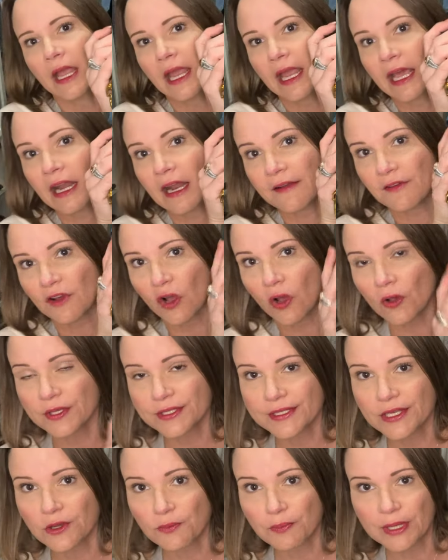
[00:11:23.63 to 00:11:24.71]
And I've
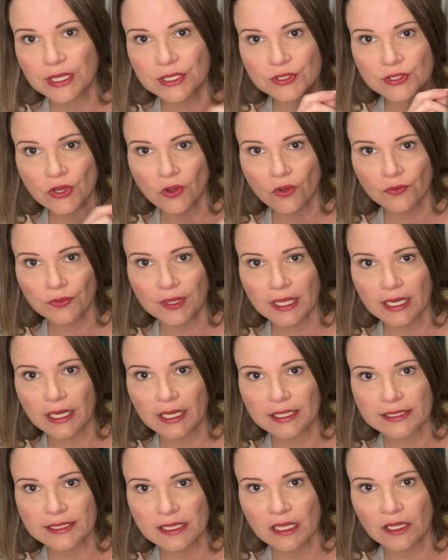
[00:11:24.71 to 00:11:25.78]
also been told that
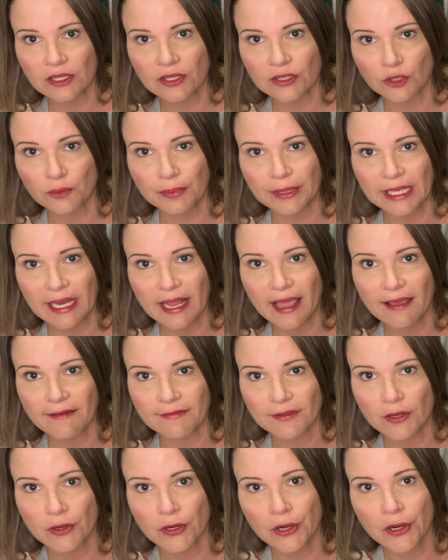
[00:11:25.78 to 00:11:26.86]
it's a little bit
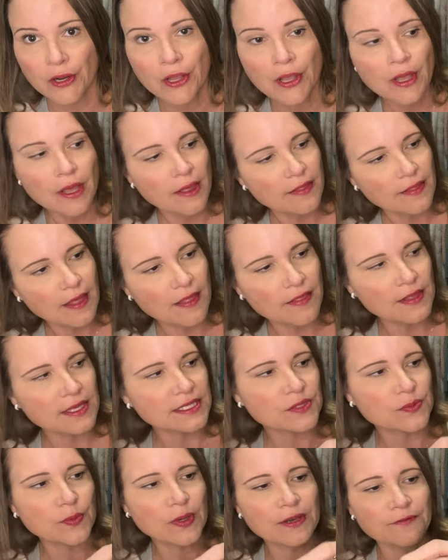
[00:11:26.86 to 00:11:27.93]
heavier than
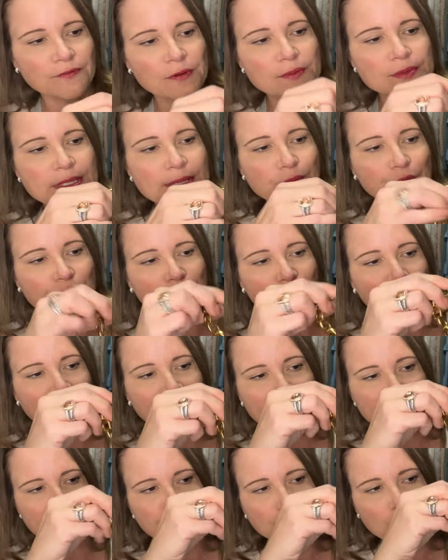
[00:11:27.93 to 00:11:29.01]
this one from someone who
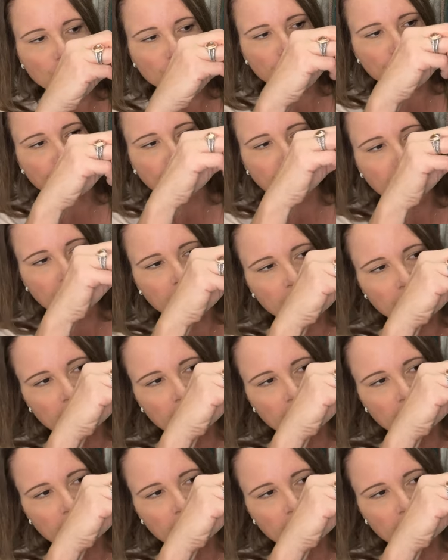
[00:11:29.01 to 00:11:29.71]
has both, but